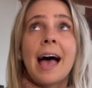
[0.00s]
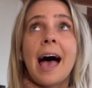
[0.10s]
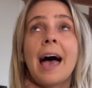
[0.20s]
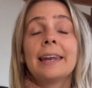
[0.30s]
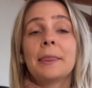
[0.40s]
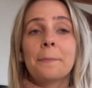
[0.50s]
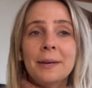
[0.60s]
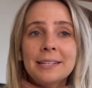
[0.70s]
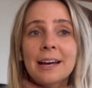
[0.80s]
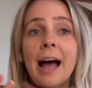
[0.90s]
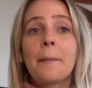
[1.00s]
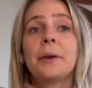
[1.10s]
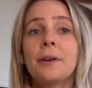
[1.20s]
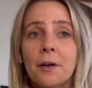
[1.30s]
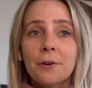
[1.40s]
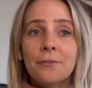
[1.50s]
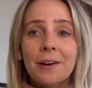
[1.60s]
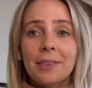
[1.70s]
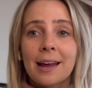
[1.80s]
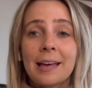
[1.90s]
And in the meantime, another
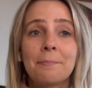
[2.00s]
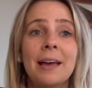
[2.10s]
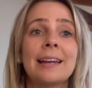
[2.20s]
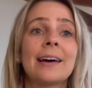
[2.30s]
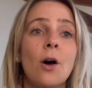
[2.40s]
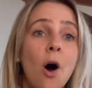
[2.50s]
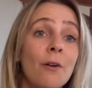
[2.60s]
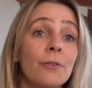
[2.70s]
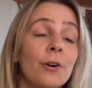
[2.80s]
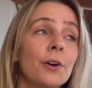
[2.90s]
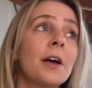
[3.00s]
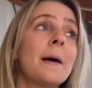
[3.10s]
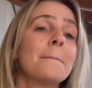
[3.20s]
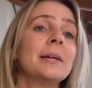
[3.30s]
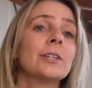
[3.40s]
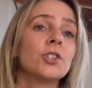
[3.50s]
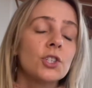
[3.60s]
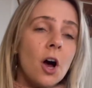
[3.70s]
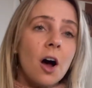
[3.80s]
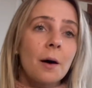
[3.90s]
friend that I had made had offered me a
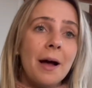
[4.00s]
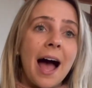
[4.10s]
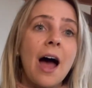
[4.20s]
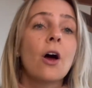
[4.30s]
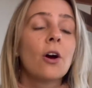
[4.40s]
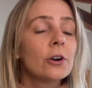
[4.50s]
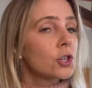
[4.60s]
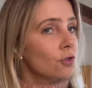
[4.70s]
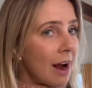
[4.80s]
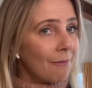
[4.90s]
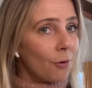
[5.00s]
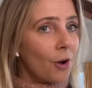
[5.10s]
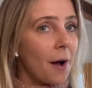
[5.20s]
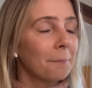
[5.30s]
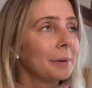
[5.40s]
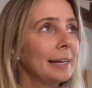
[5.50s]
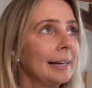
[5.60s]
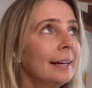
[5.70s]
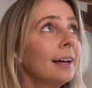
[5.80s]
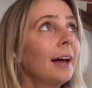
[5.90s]
job at her travel
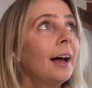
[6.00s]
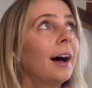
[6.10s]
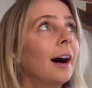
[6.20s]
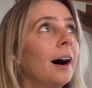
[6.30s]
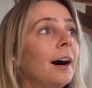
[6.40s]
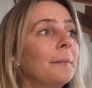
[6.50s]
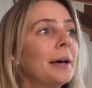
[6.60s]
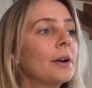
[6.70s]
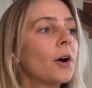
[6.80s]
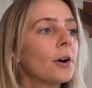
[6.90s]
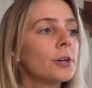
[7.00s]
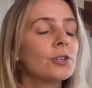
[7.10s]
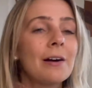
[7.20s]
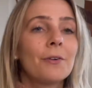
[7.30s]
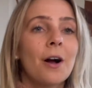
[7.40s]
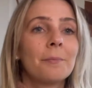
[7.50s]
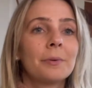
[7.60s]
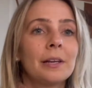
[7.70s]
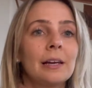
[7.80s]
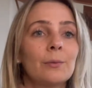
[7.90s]
company. And her travel
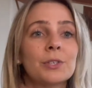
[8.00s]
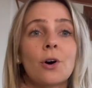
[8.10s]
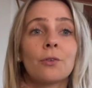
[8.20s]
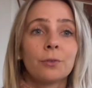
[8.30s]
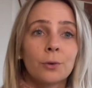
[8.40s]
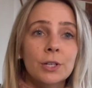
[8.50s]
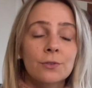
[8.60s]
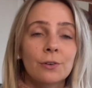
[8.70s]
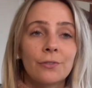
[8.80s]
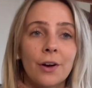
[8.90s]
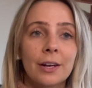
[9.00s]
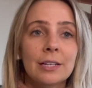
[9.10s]
company was called Florence for Fun.